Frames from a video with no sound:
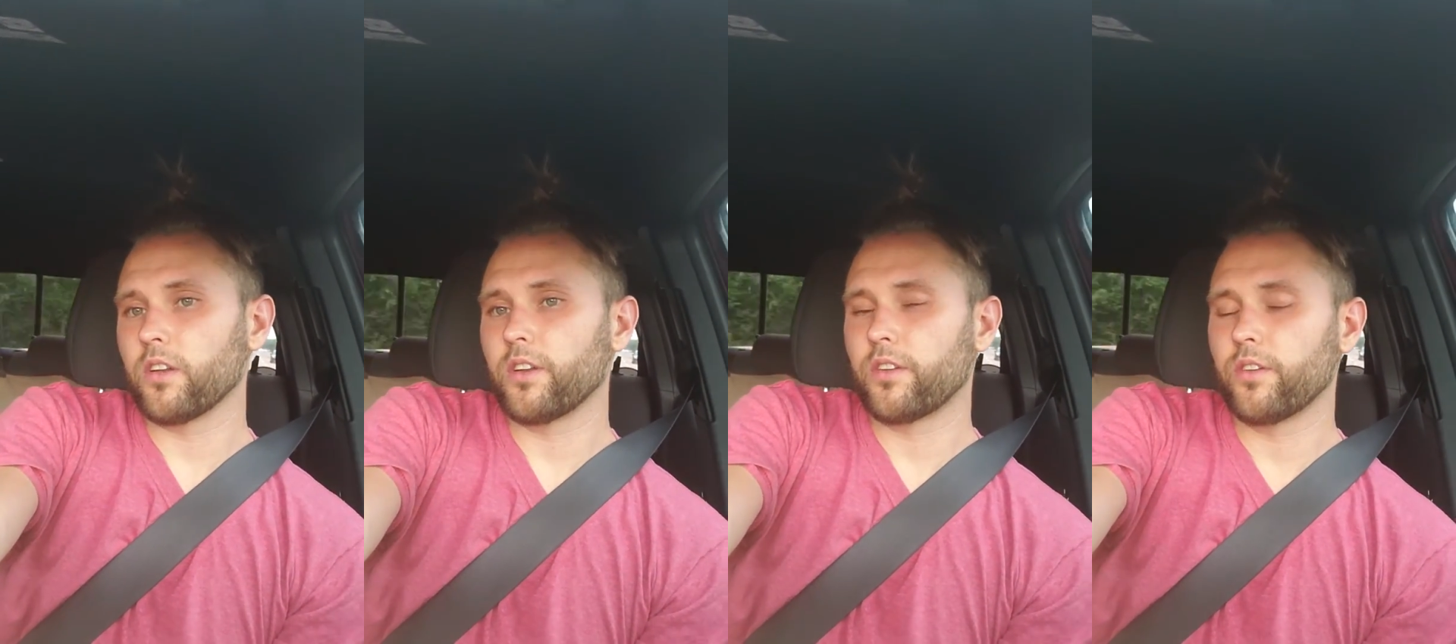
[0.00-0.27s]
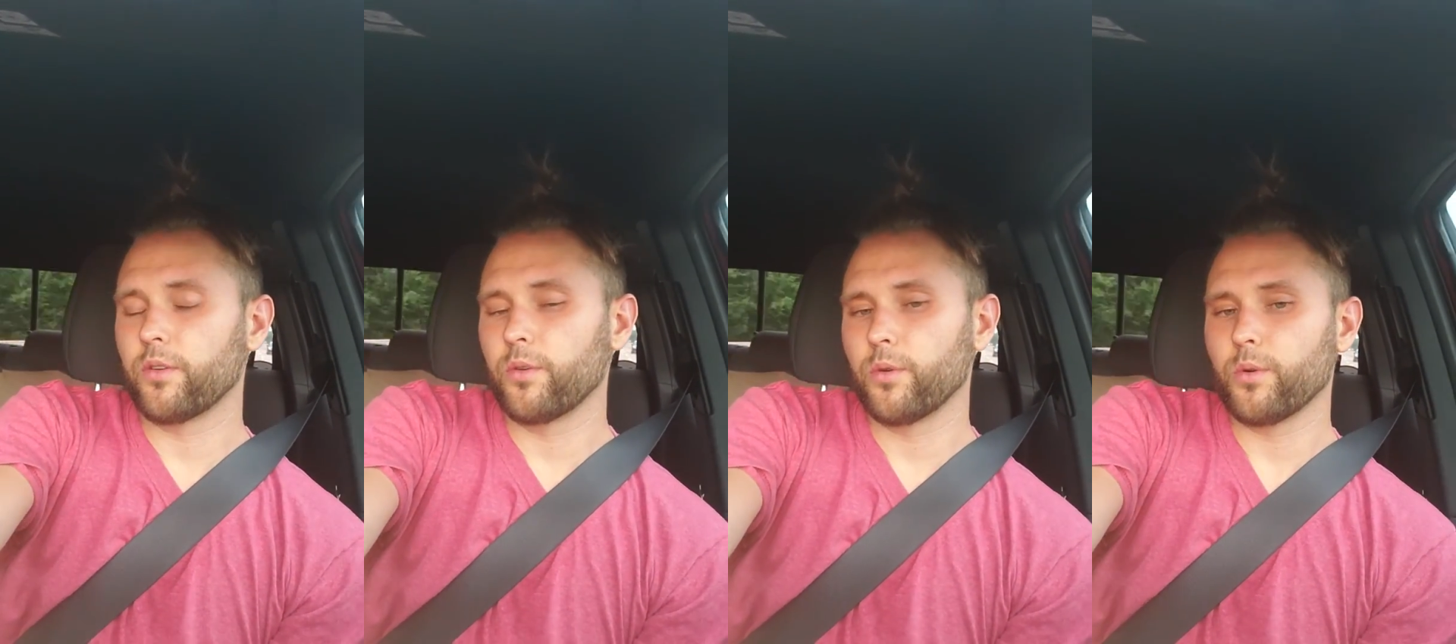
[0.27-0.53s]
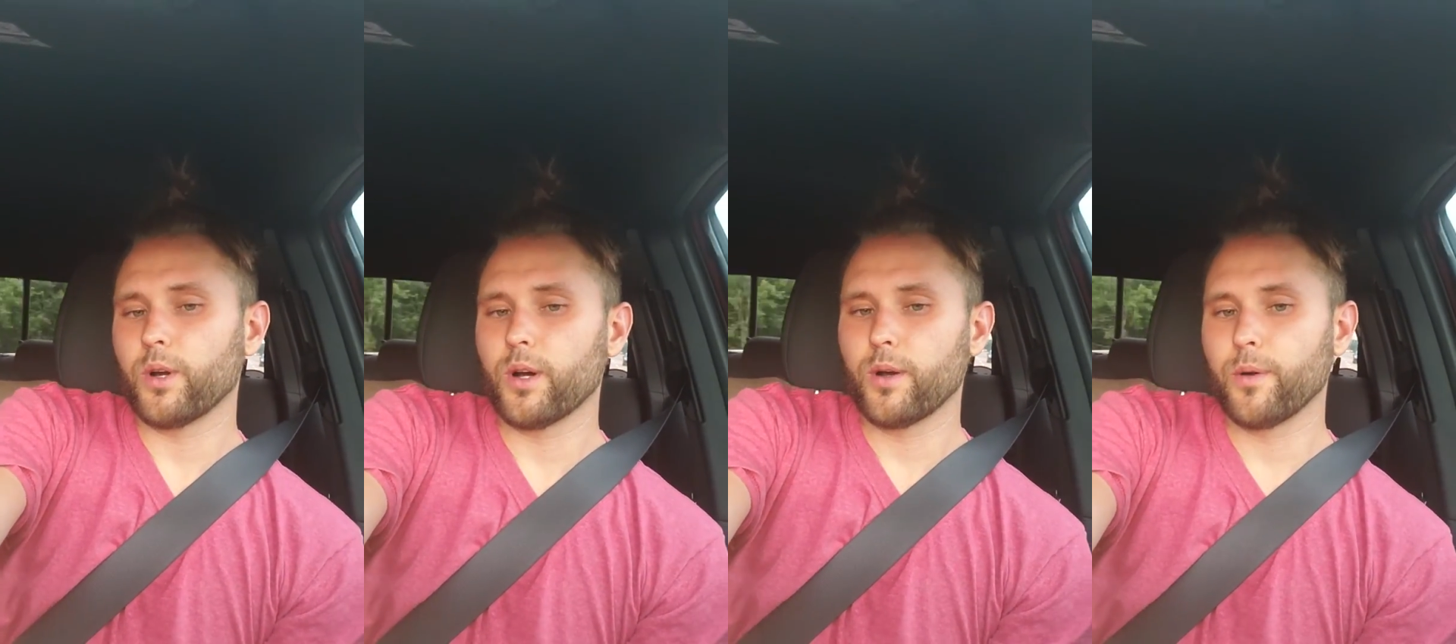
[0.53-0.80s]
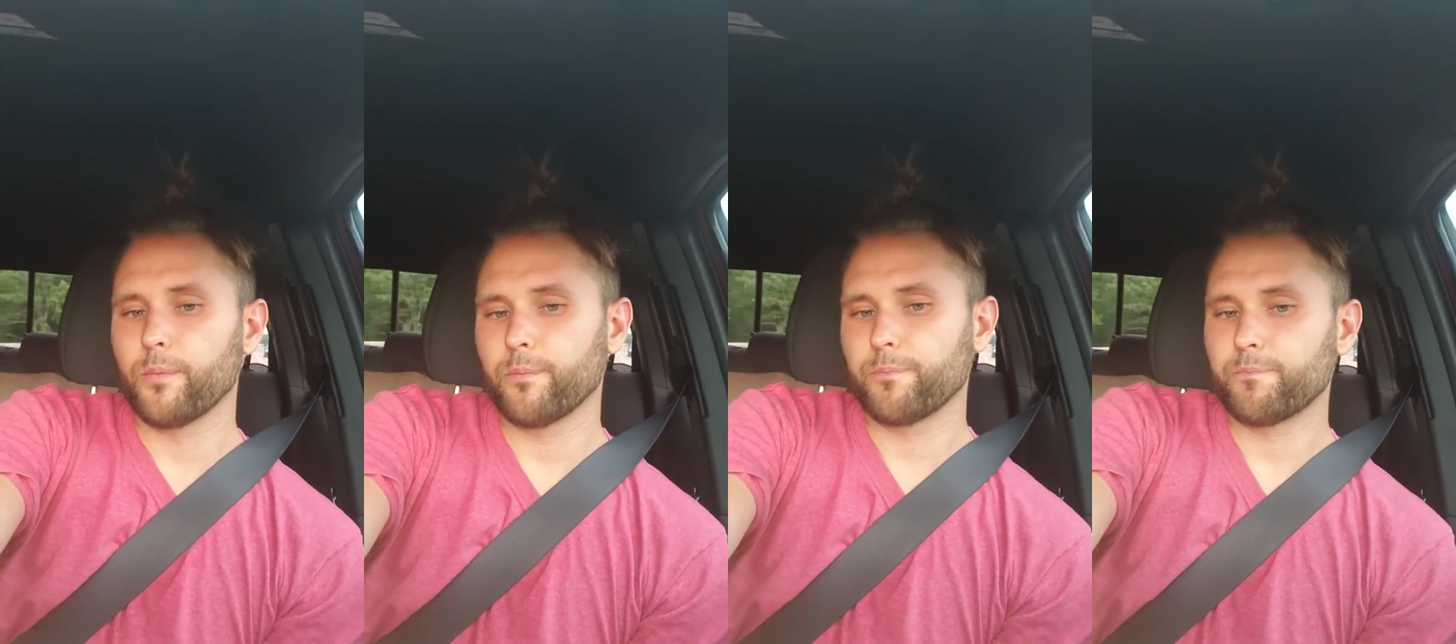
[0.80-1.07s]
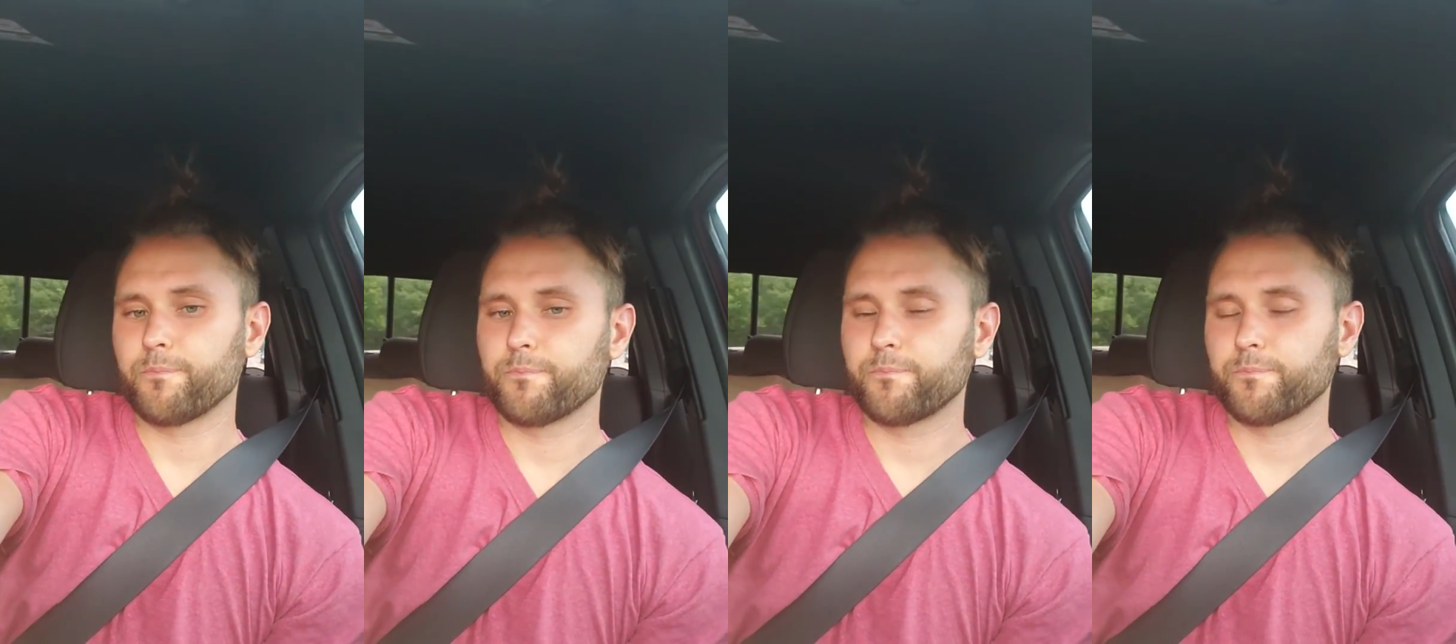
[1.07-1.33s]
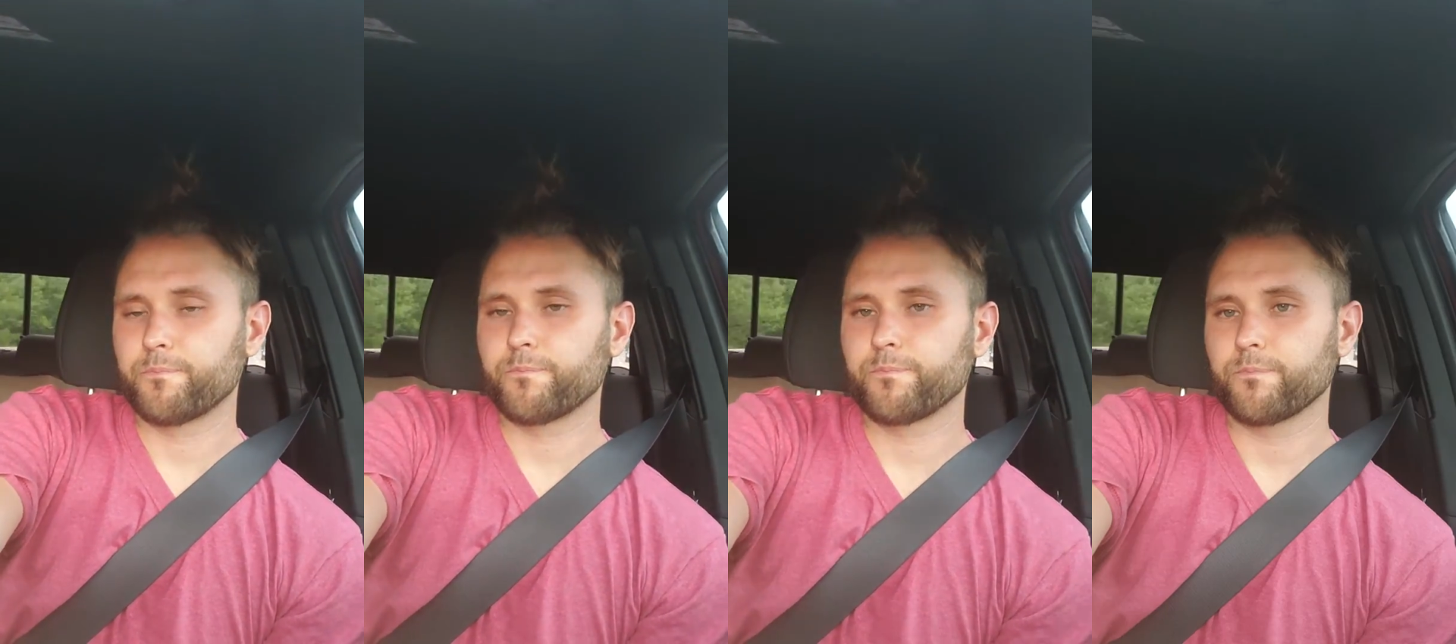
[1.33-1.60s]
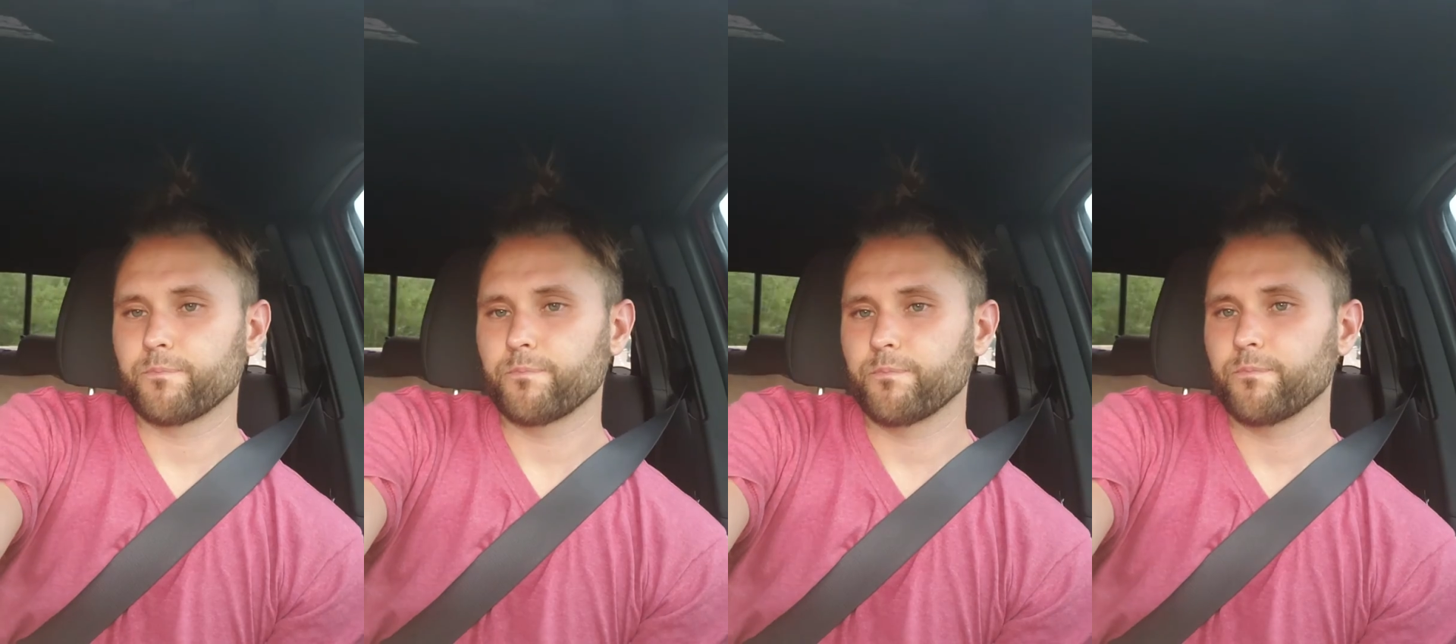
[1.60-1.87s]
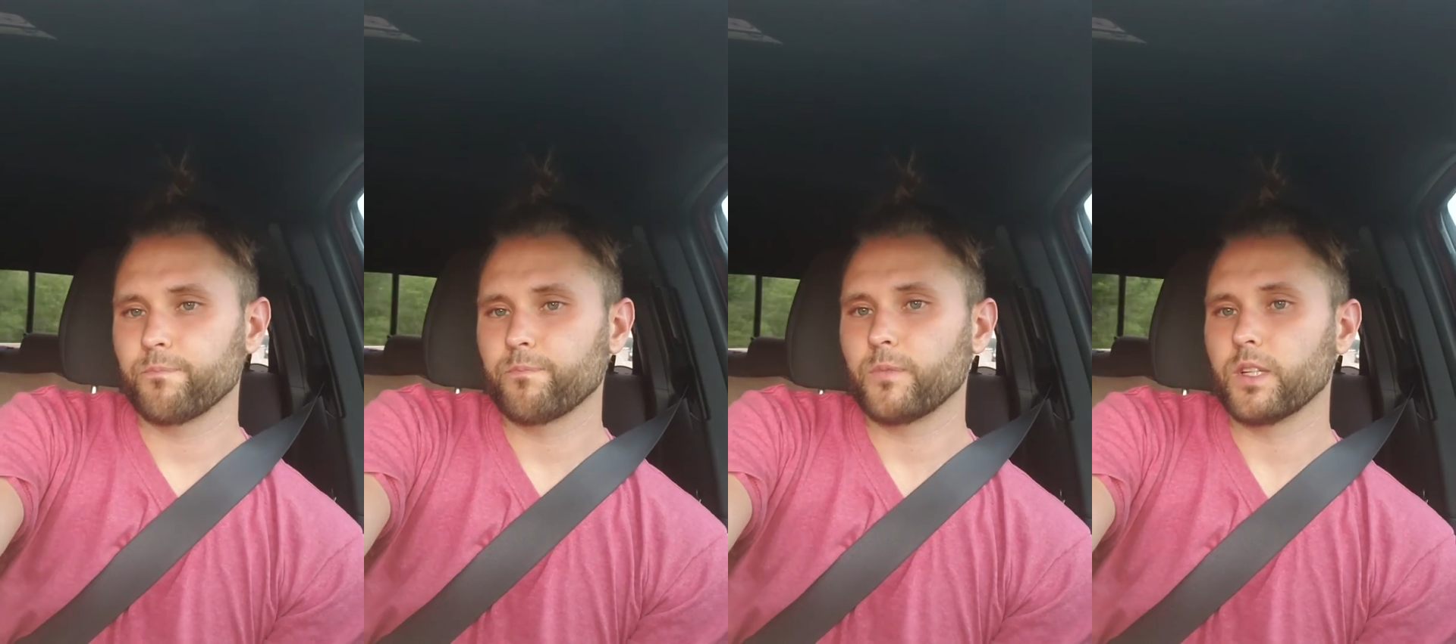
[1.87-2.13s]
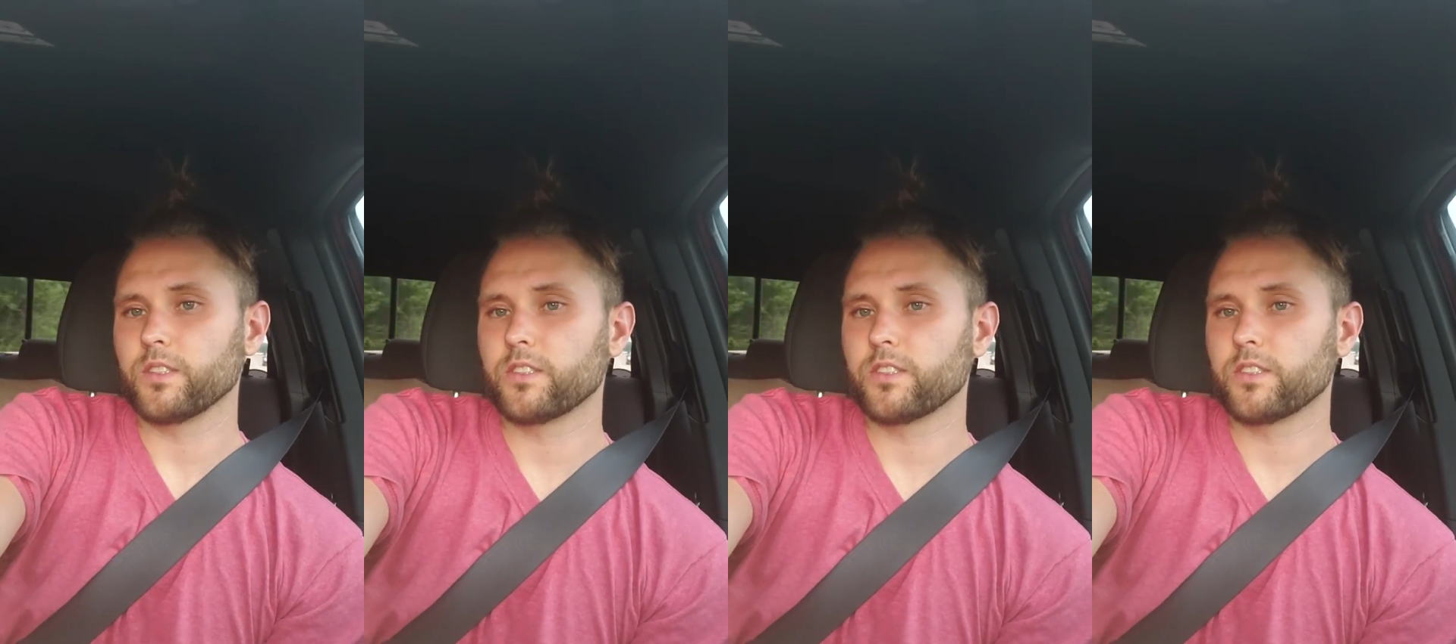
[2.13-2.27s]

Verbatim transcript: to um,